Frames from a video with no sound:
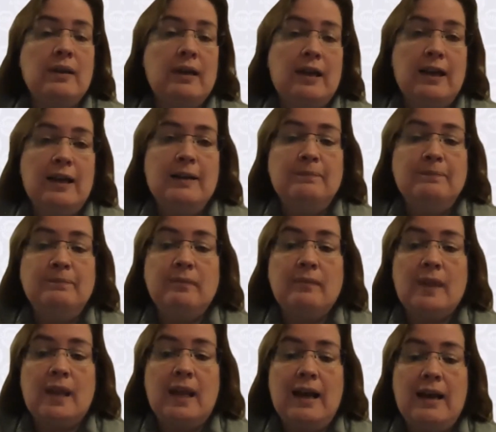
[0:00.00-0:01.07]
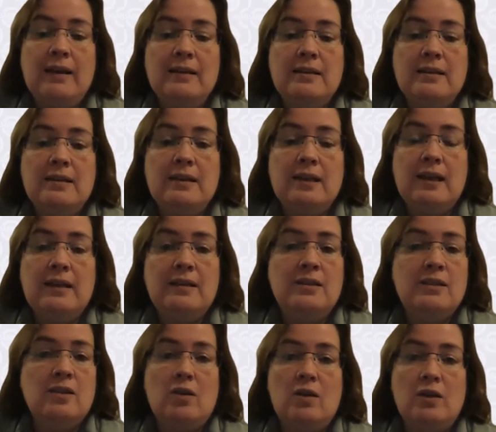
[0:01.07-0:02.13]
And it's
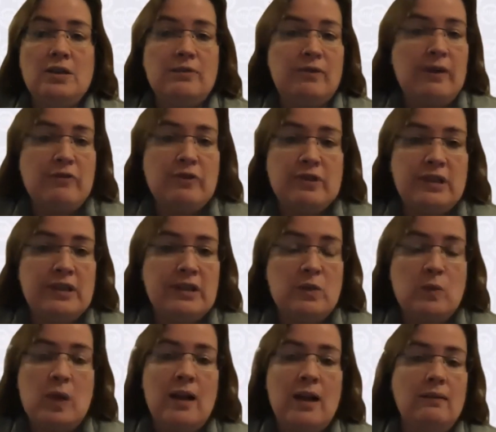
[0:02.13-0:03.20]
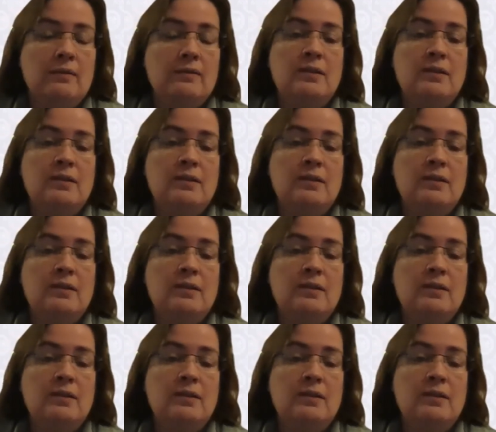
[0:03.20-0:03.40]
got lots of references as well,